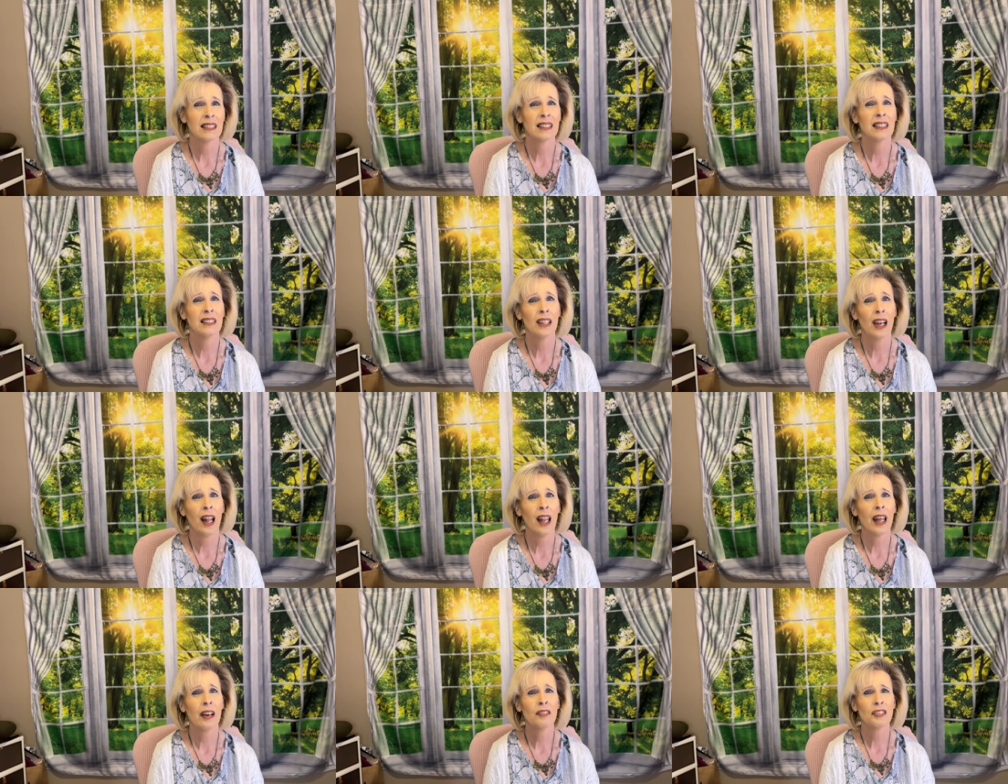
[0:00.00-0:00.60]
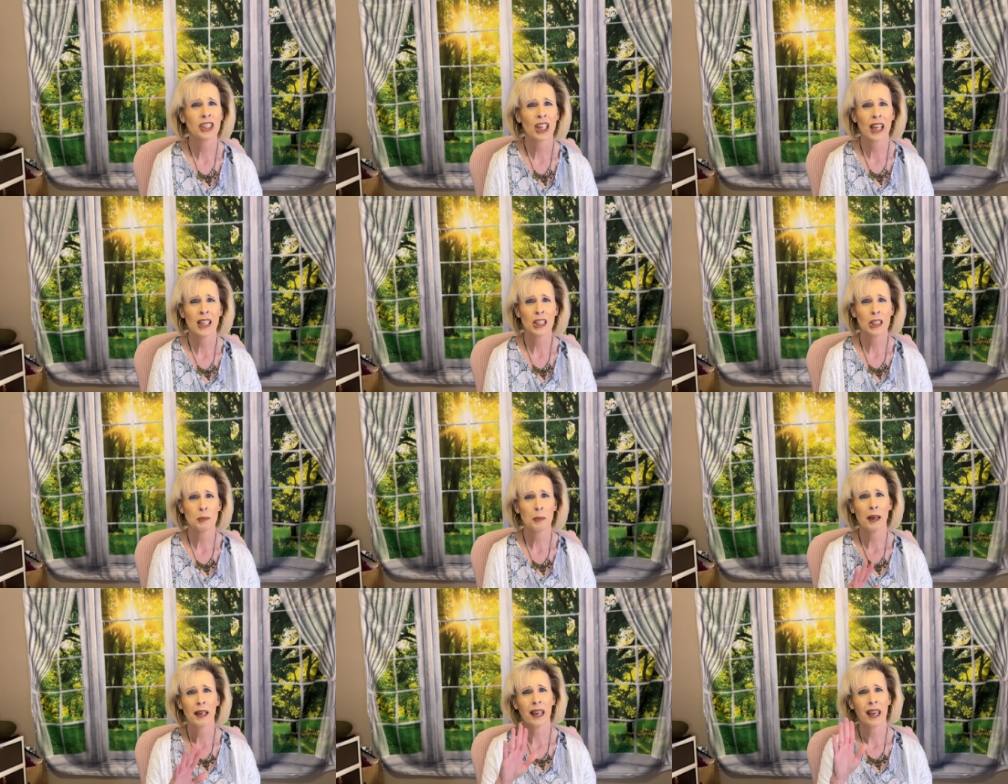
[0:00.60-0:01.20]
And y'all, I've
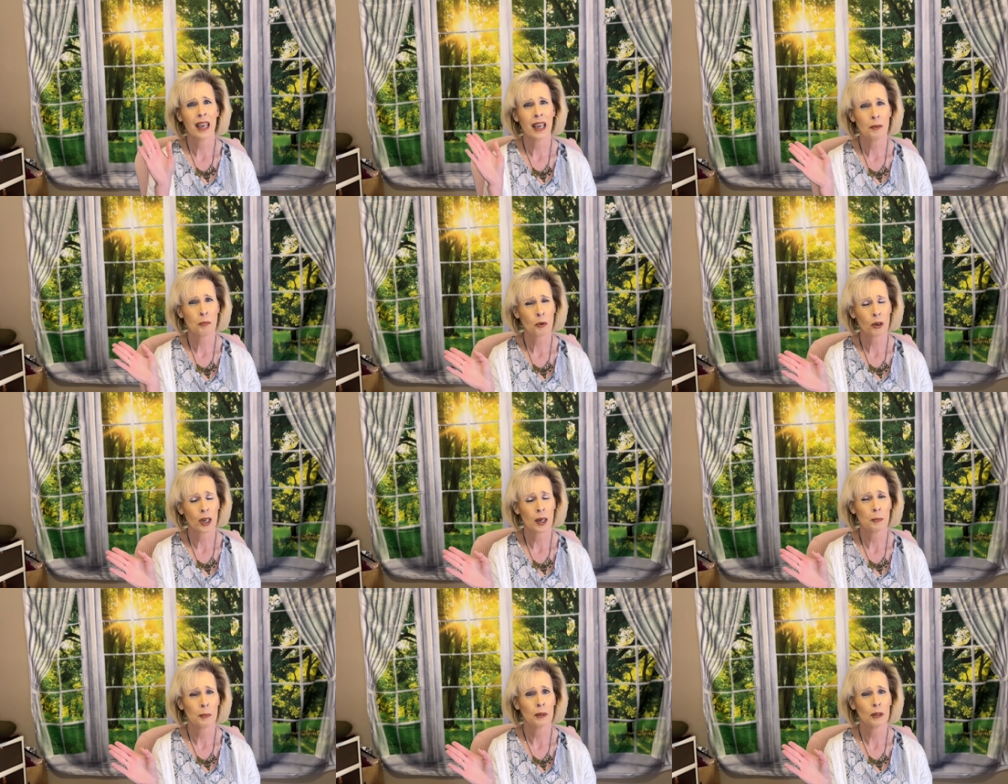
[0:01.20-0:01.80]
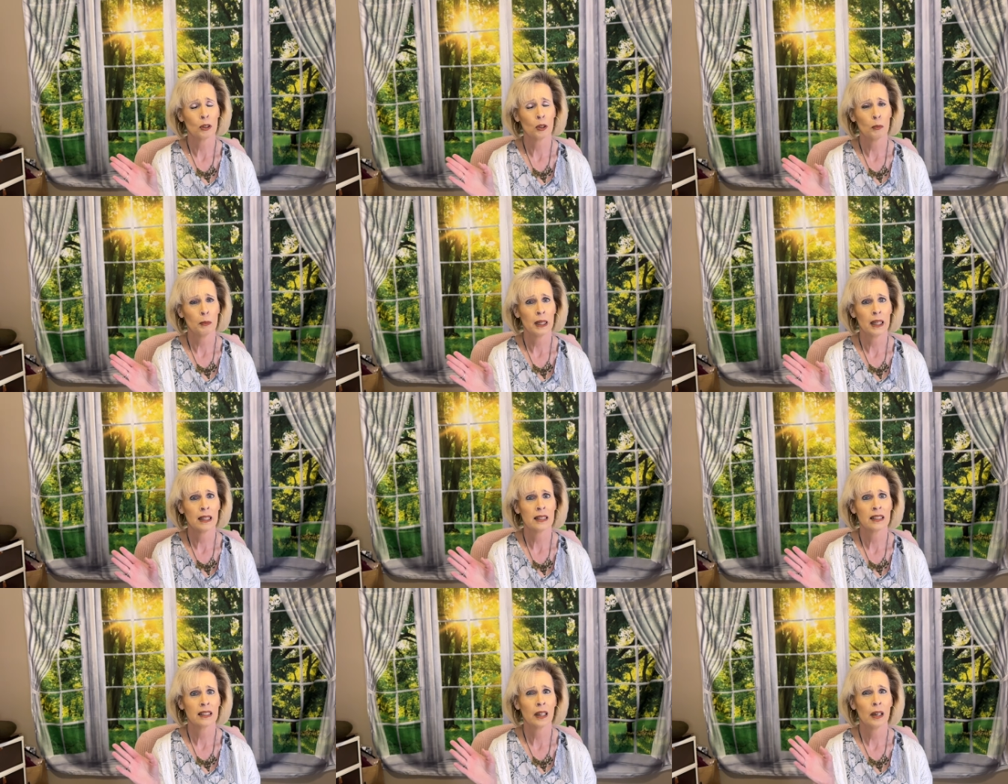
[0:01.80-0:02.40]
changed my camera up a little
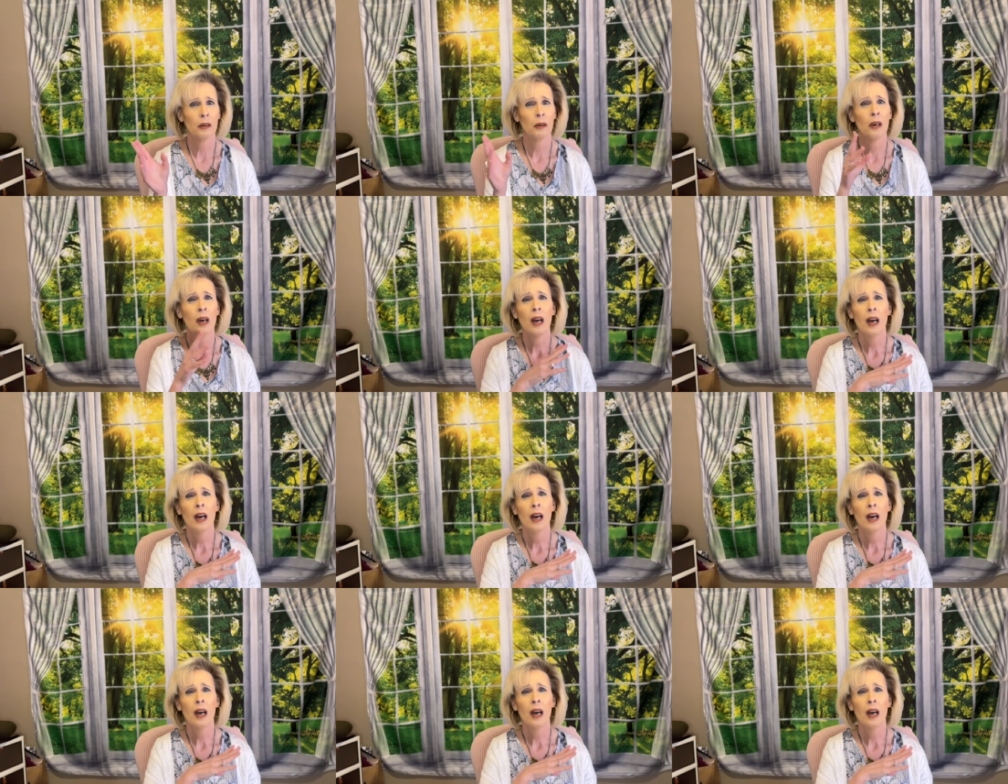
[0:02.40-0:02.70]
bit, so